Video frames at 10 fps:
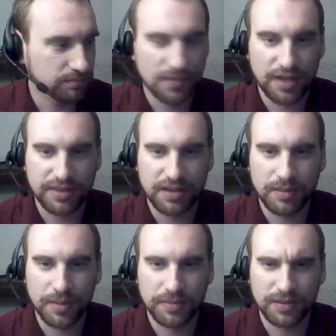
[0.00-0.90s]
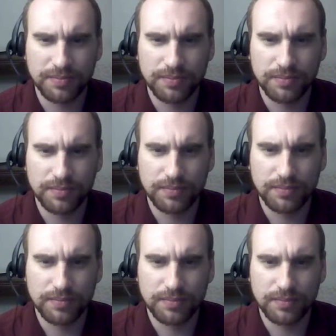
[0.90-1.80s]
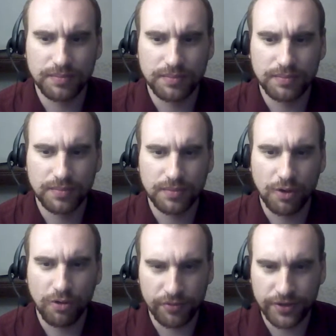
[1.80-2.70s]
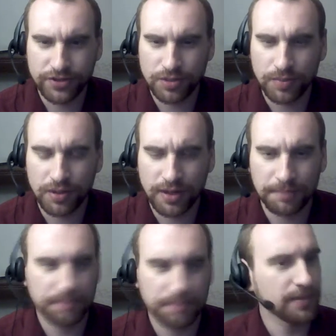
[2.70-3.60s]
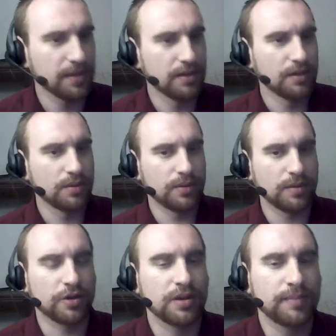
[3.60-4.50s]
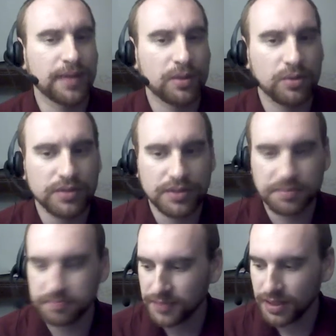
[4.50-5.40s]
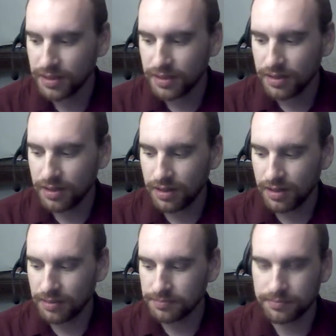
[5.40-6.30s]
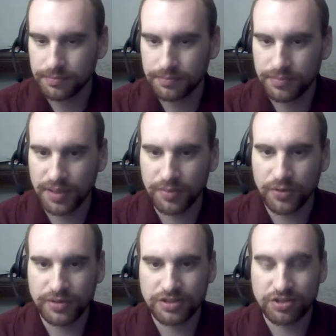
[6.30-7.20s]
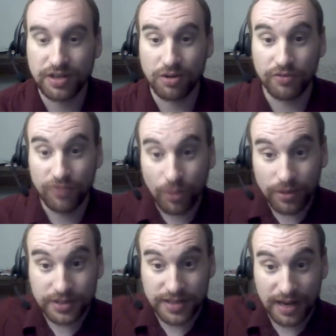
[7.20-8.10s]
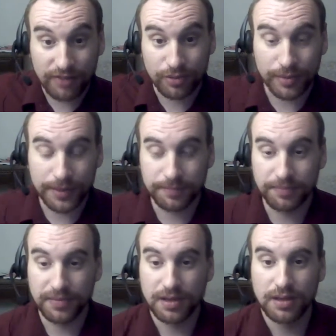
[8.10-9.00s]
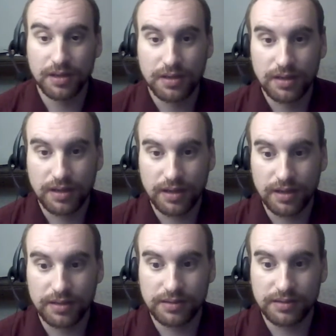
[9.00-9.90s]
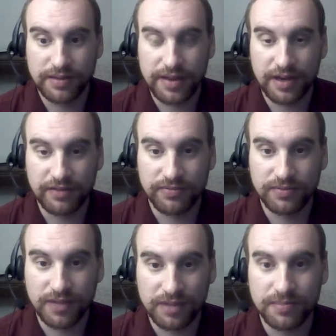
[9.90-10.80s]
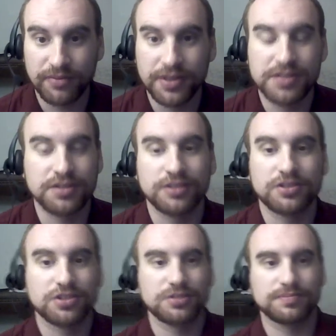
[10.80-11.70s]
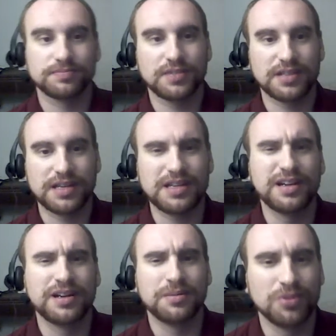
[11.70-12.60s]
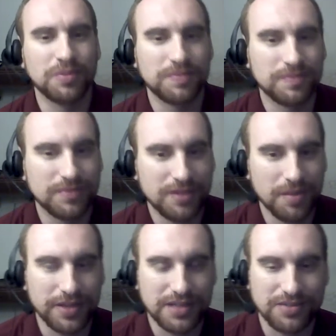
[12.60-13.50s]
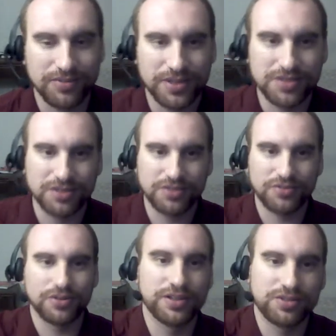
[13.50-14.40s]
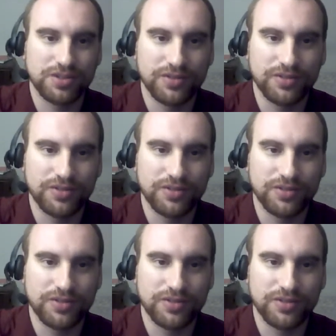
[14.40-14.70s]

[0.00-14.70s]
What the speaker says: I think I'm up to Overreacher plot, but I'm working backwards. I'm going to try to go forwards now for a bit. Now that I've done my research, I needed to do a couple days of research for History of